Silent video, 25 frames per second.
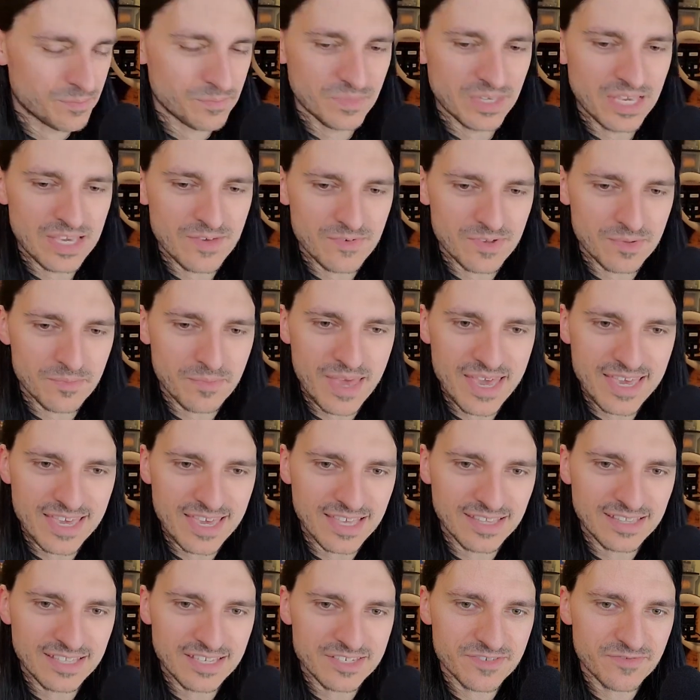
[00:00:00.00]
Even
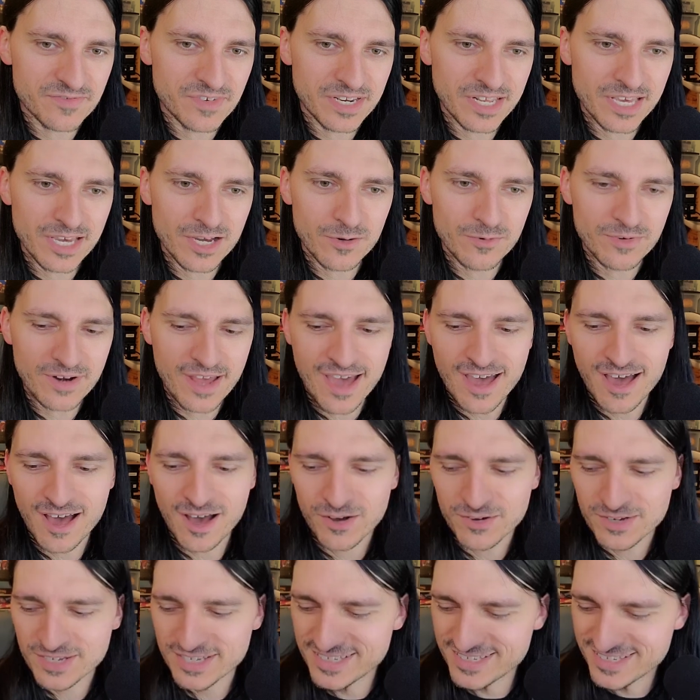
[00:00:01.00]
making this video
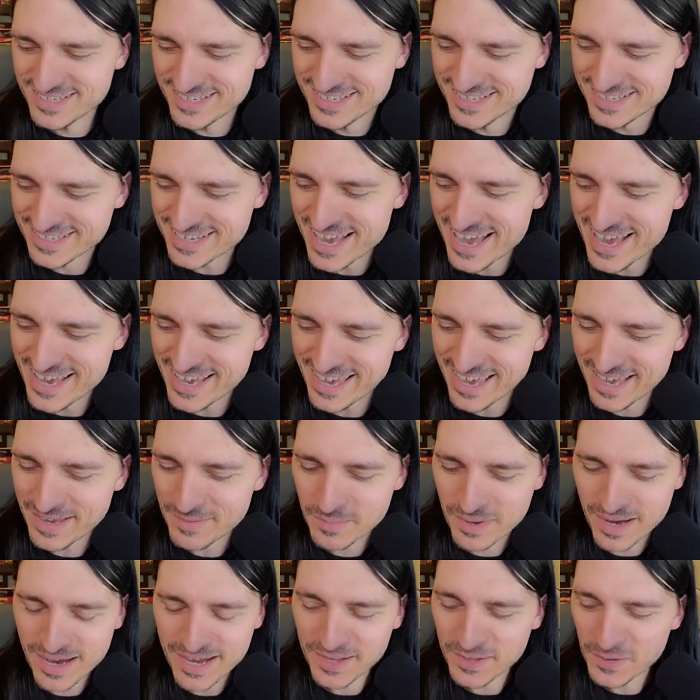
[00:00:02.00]
now is taking
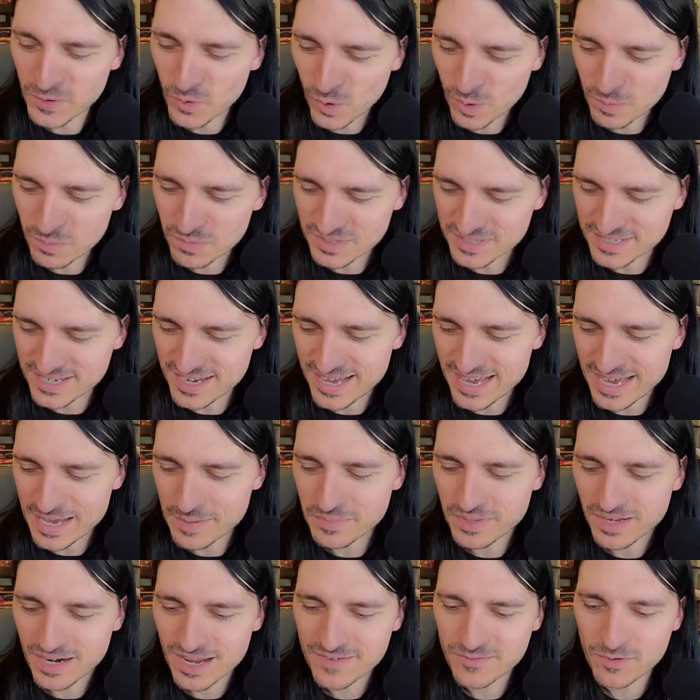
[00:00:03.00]
my normal time
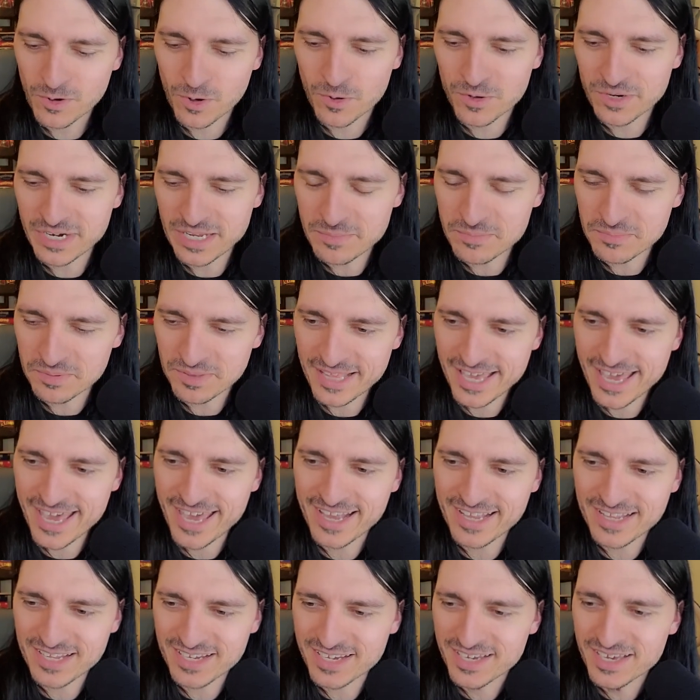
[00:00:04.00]
that I've already
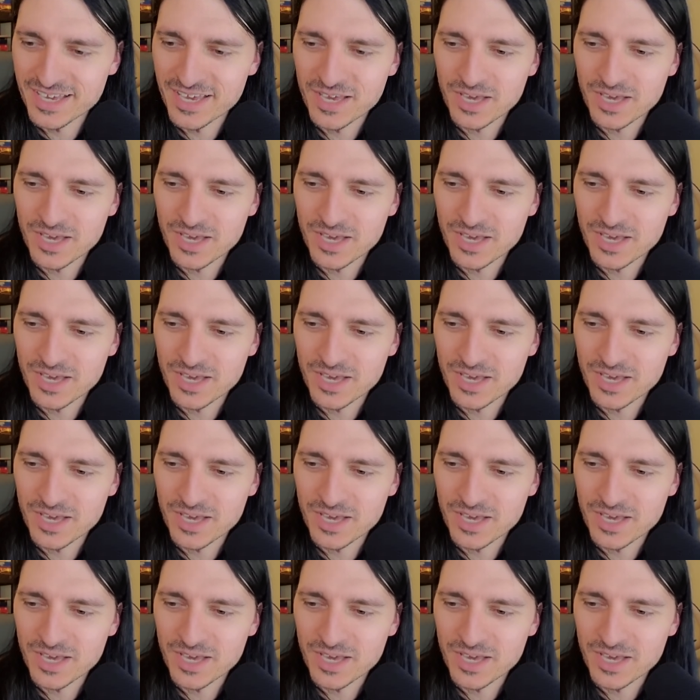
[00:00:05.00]
planned